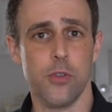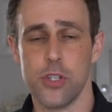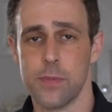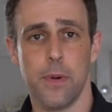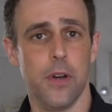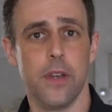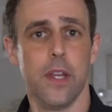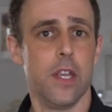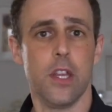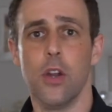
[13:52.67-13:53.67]
If you just put,
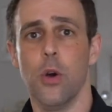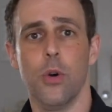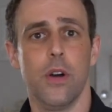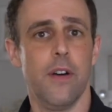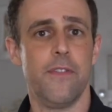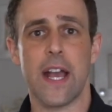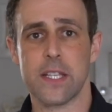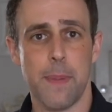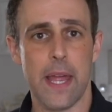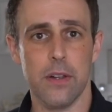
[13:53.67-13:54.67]
you know,
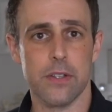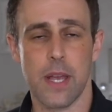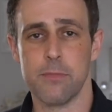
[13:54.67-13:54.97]
effects pedals,